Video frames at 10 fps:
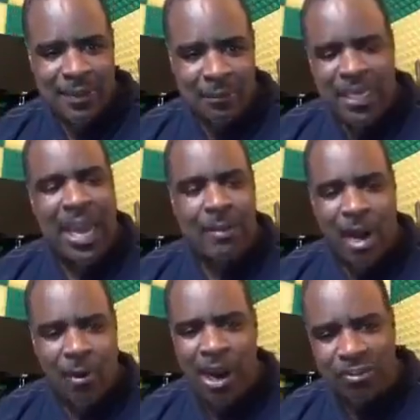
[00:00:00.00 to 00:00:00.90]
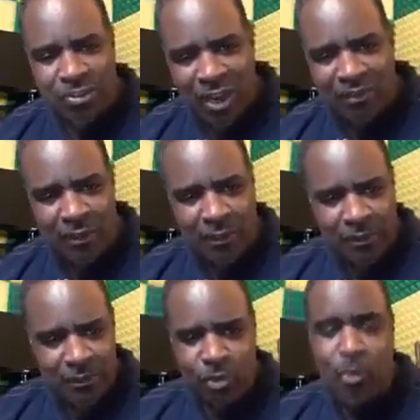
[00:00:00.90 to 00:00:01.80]
because I'm going to go on travel
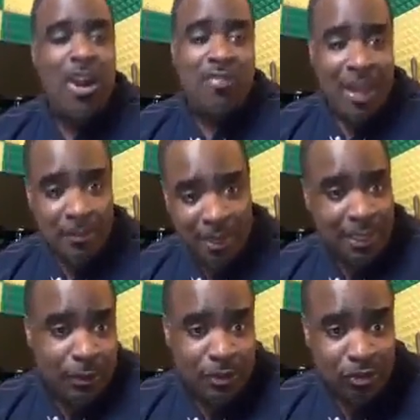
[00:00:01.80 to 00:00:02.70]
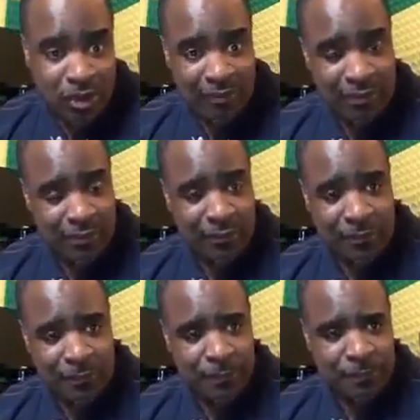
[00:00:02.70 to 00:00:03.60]
to wherever I'm allowed to travel to.
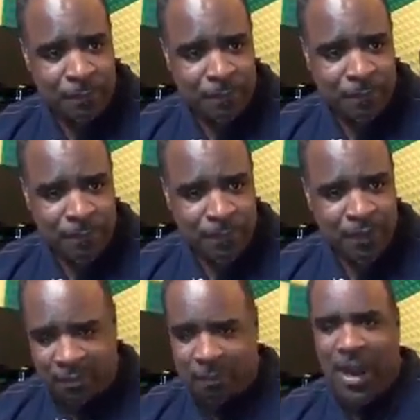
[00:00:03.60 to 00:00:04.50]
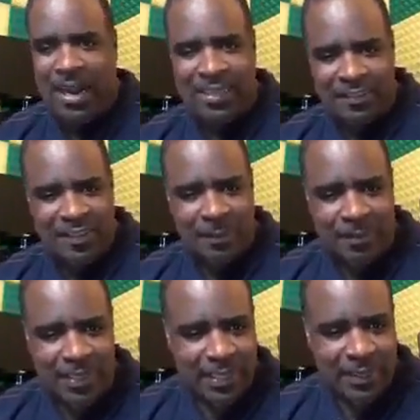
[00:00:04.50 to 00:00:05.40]
Spragga, the same
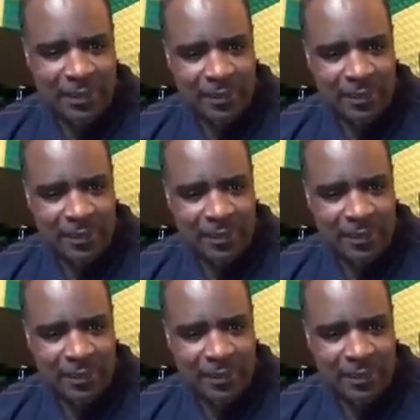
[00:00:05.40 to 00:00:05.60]
thing.